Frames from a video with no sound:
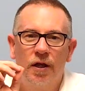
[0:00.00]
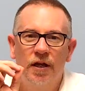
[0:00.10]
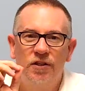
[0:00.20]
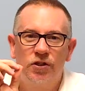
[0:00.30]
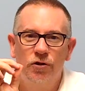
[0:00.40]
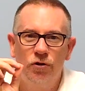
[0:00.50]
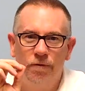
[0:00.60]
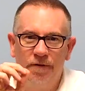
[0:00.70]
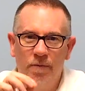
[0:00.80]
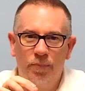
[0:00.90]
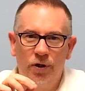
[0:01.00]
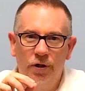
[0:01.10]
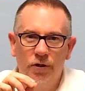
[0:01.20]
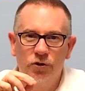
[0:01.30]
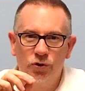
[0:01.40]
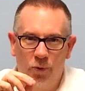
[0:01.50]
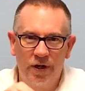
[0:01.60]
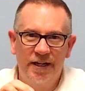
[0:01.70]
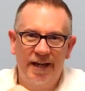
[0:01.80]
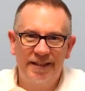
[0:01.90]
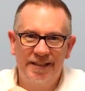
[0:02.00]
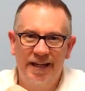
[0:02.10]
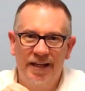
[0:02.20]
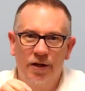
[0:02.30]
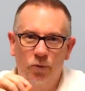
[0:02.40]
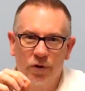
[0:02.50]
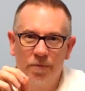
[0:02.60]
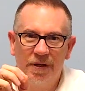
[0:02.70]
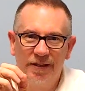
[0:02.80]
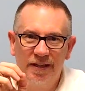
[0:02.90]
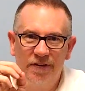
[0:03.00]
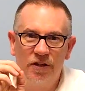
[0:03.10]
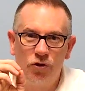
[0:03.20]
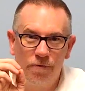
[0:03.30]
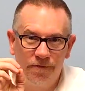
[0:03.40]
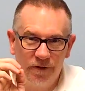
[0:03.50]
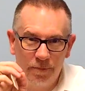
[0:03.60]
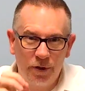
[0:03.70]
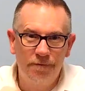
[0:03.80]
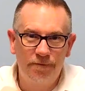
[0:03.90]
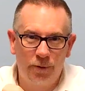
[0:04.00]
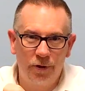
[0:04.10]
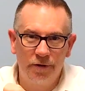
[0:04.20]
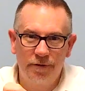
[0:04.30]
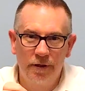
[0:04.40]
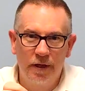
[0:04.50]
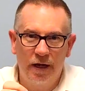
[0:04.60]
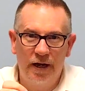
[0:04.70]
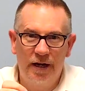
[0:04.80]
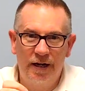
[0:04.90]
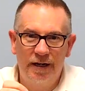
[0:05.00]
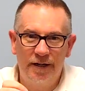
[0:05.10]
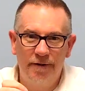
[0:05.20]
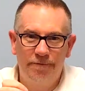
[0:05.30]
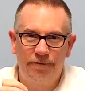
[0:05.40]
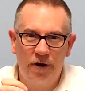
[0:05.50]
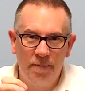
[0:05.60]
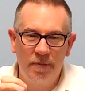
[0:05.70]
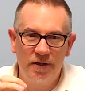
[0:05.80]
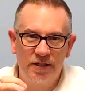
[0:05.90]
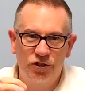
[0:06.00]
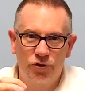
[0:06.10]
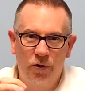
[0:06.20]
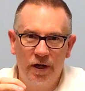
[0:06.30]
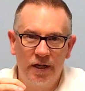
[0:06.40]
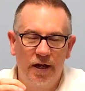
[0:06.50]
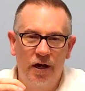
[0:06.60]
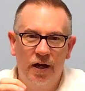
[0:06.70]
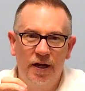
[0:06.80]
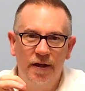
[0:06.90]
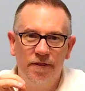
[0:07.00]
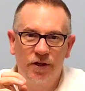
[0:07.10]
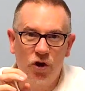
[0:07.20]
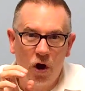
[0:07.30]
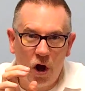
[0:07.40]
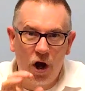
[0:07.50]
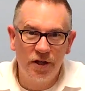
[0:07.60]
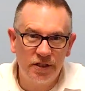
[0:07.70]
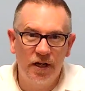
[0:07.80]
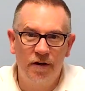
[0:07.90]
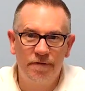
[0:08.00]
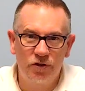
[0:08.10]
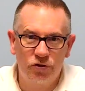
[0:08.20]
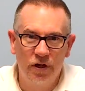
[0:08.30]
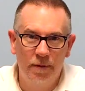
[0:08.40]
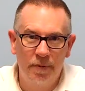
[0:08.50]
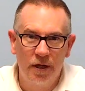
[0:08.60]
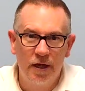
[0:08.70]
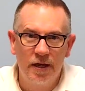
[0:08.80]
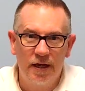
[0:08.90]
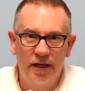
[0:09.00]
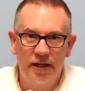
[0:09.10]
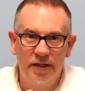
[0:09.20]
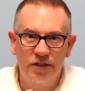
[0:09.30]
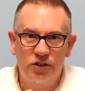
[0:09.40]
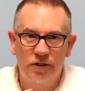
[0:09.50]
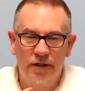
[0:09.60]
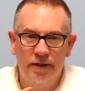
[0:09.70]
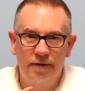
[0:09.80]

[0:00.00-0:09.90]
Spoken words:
It's November 2019. We're going to be leaving November 4th from Detroit. The cost of the trip is